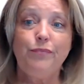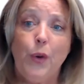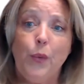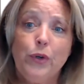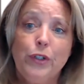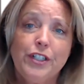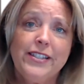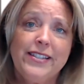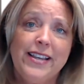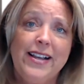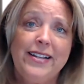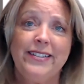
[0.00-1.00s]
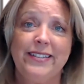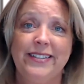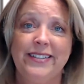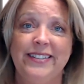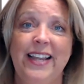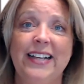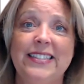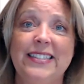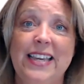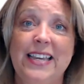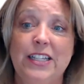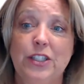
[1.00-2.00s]
we're just set Next
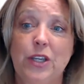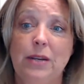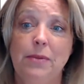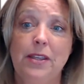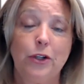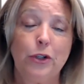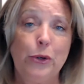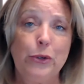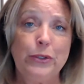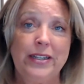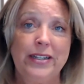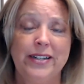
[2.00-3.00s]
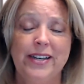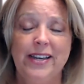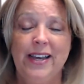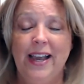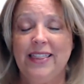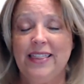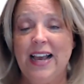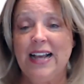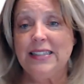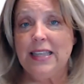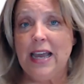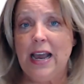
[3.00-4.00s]
thing is going to be the closing. And
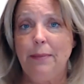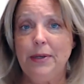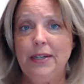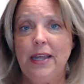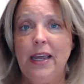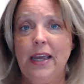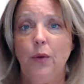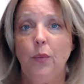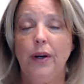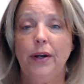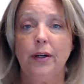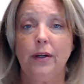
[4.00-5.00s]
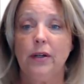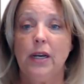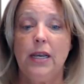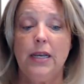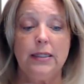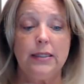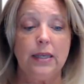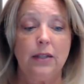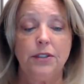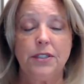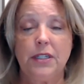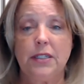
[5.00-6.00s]
that's the happy day where
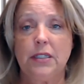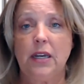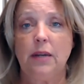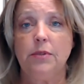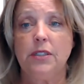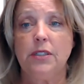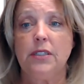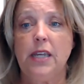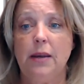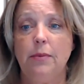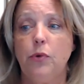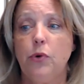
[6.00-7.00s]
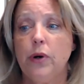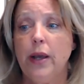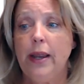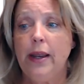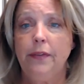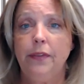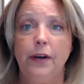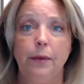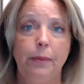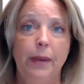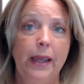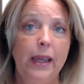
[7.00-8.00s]
sellers get to come to the table and they're
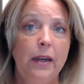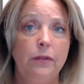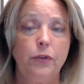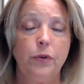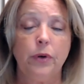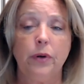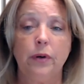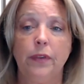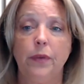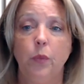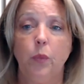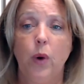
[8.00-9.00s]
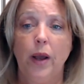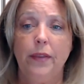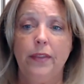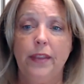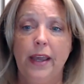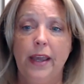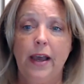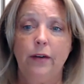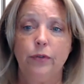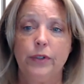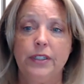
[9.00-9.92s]
paid for what they have